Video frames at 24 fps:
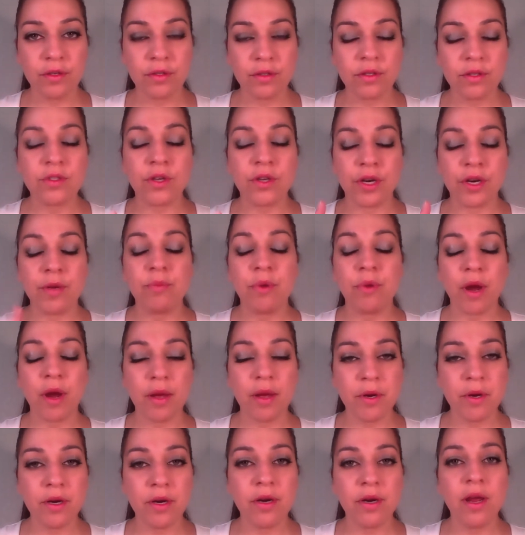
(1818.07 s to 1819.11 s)
Sorry,
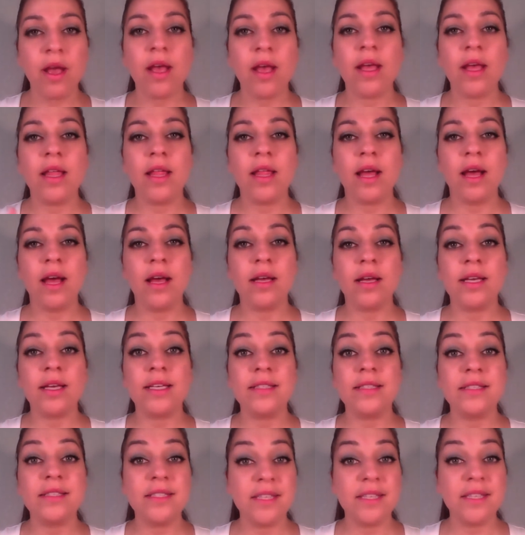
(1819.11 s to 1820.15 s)
primer,
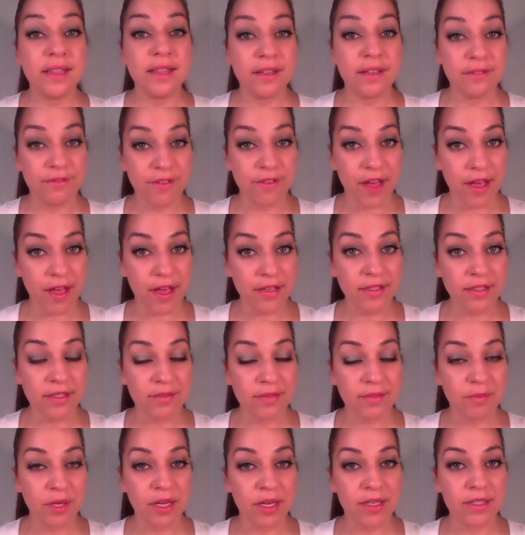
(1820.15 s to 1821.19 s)
concealer
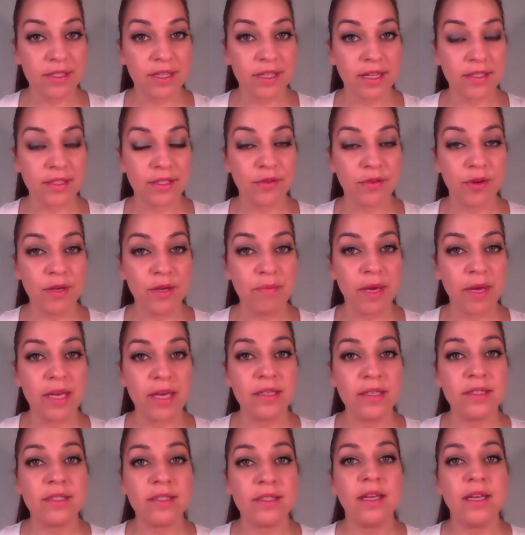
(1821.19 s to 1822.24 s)
first because that's cream
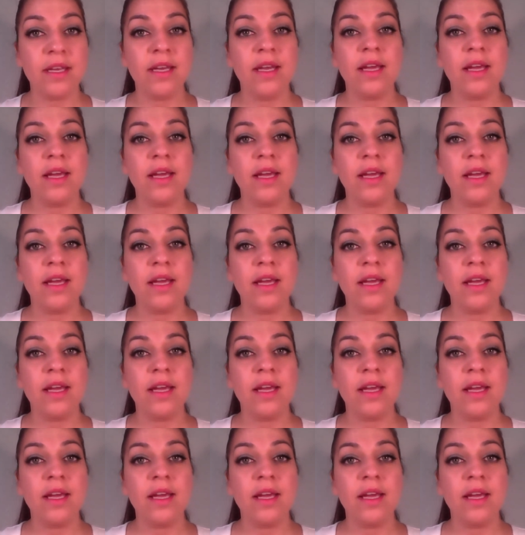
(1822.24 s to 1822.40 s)
base,